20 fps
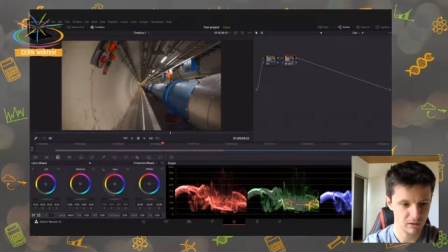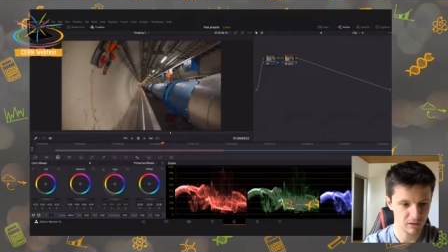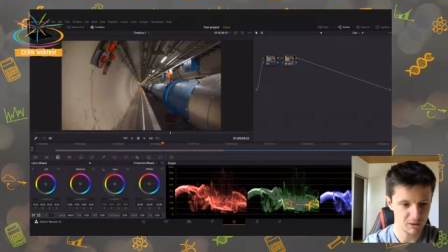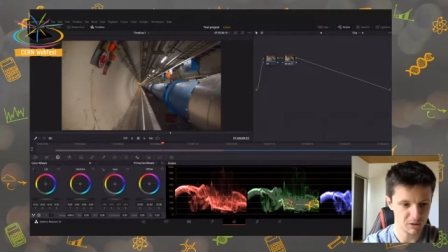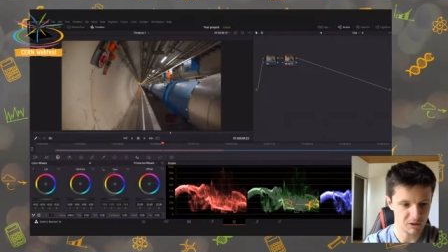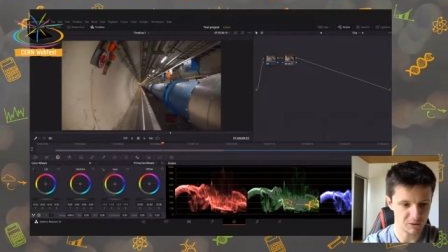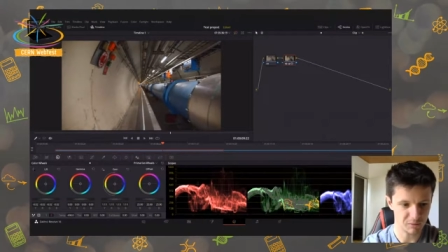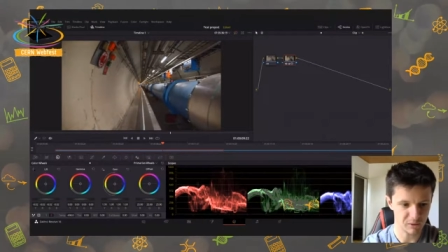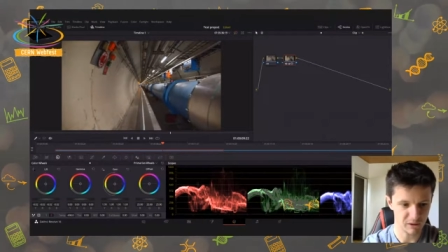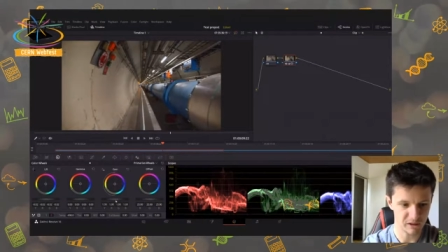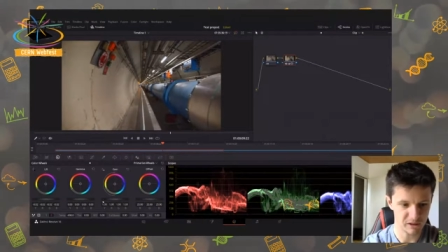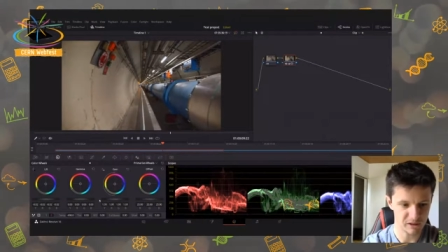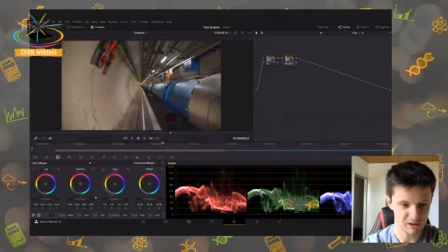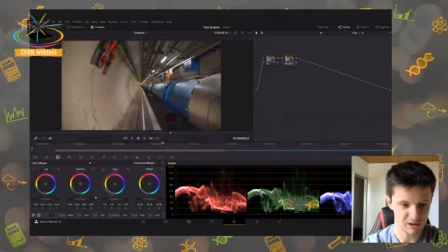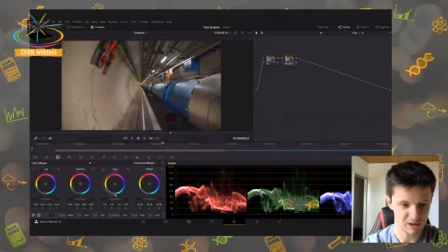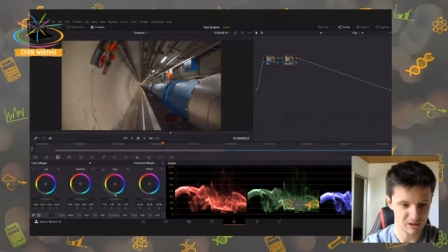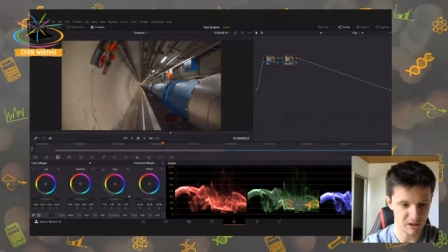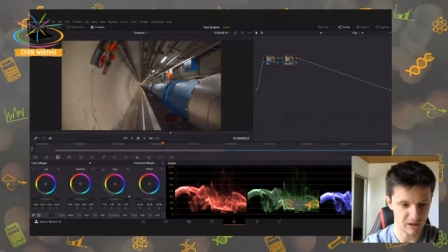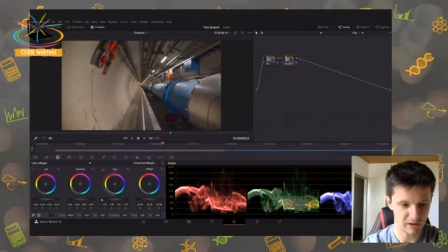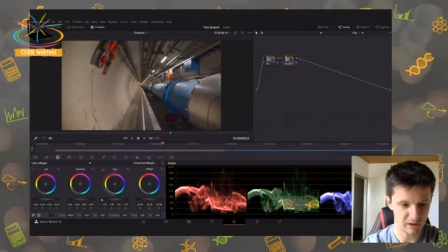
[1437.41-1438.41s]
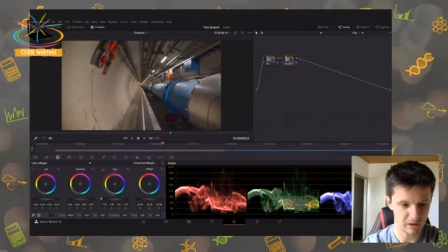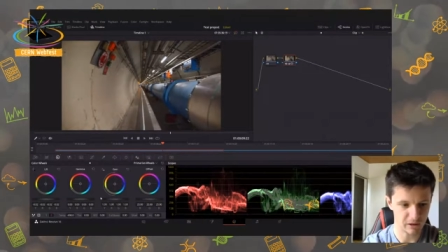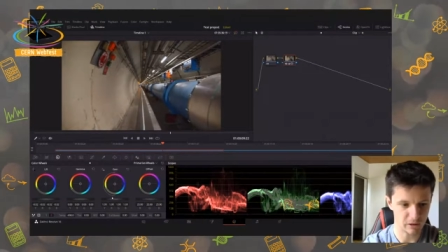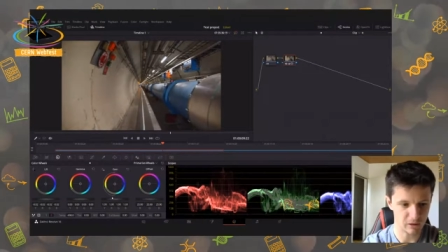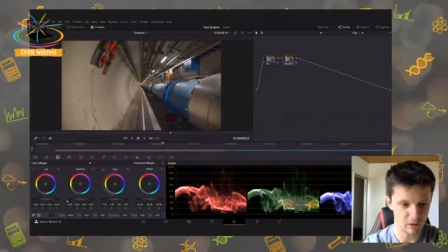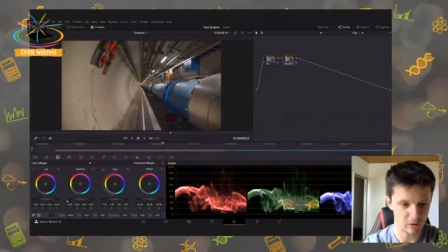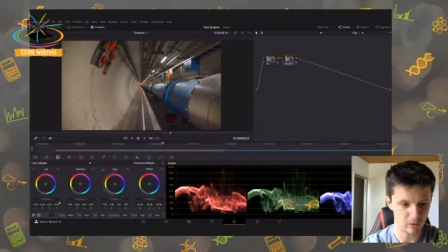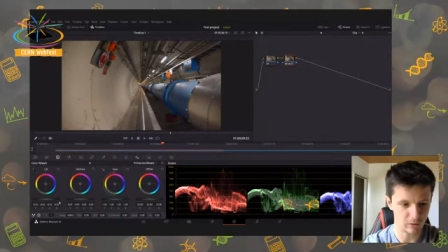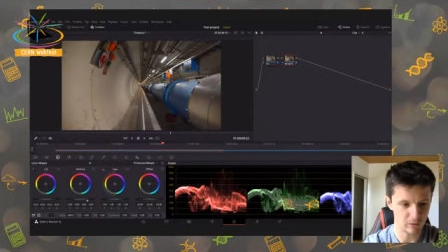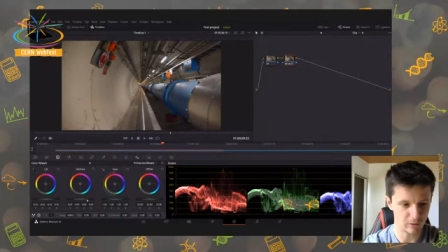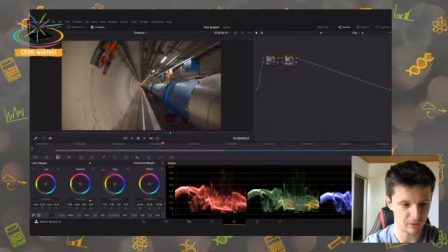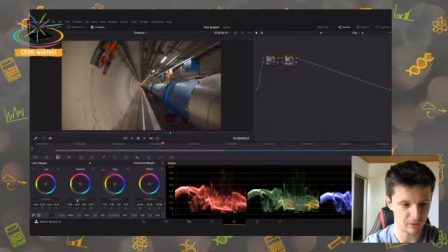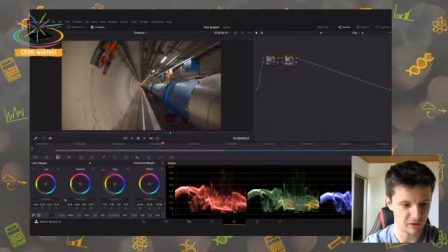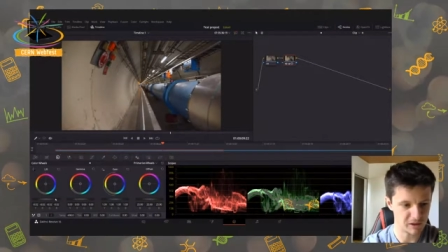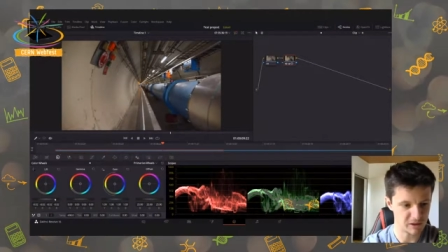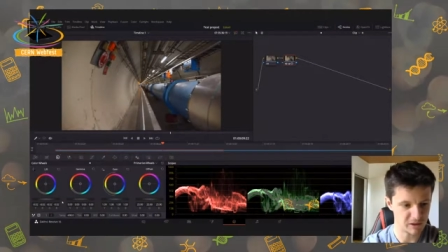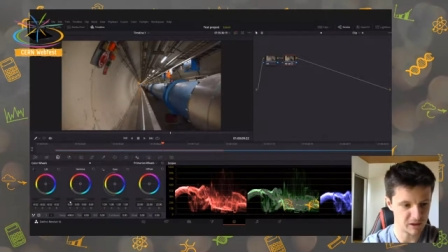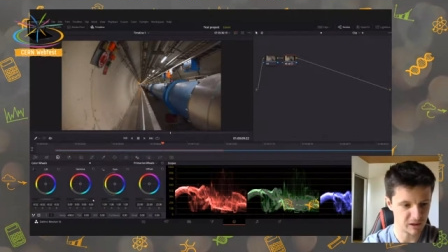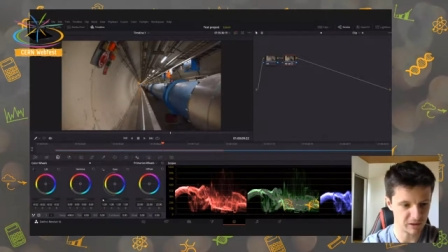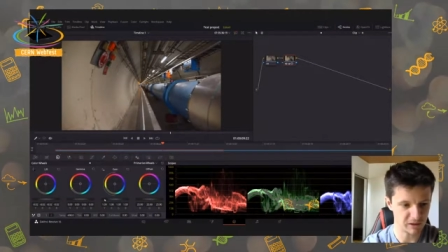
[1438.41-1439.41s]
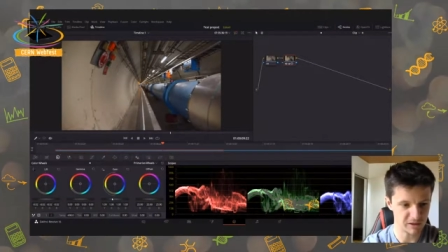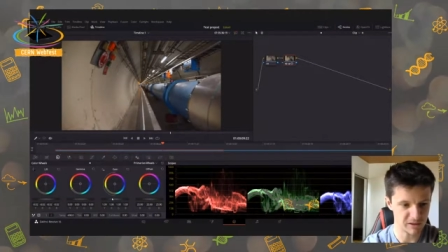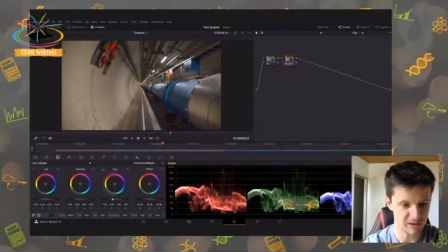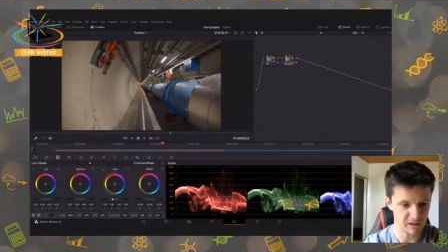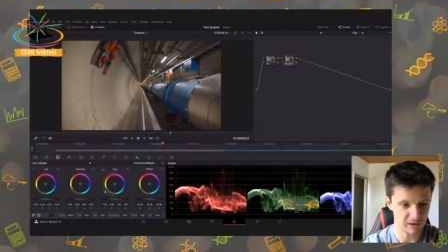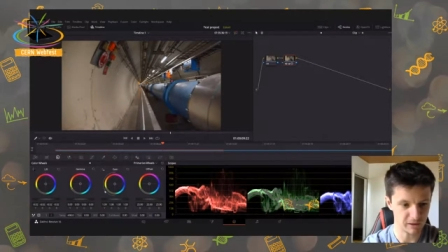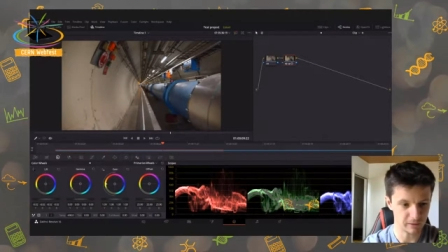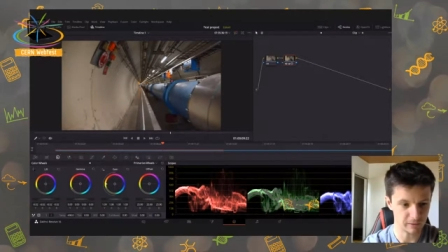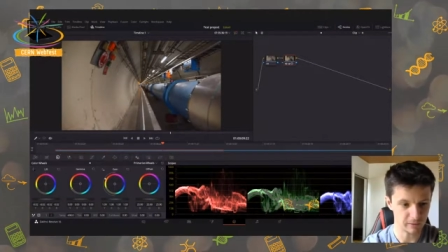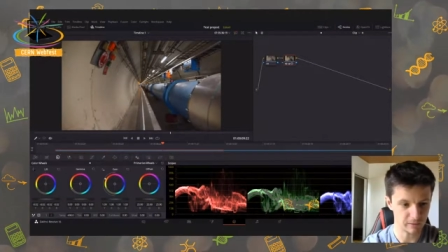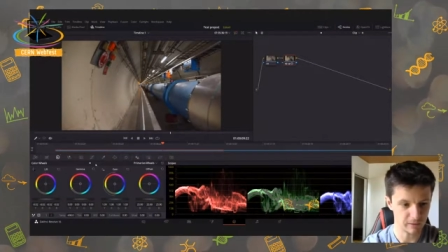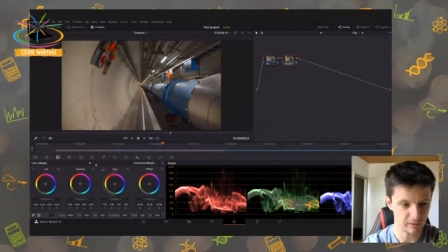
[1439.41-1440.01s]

just by sliding along these sliders here,